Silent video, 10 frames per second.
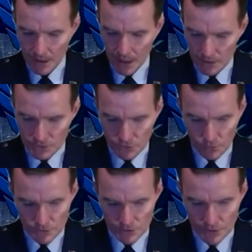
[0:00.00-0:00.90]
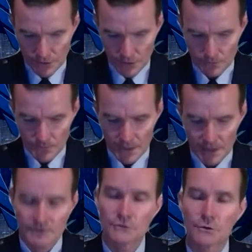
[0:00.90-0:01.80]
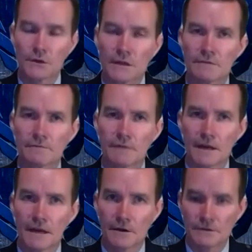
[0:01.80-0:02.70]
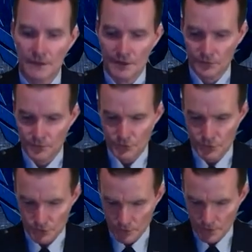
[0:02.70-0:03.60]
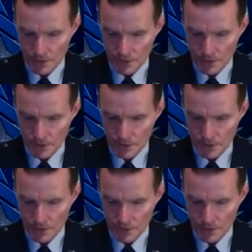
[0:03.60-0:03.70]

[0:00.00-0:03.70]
I also want you to know that I've enjoyed living vicariously through you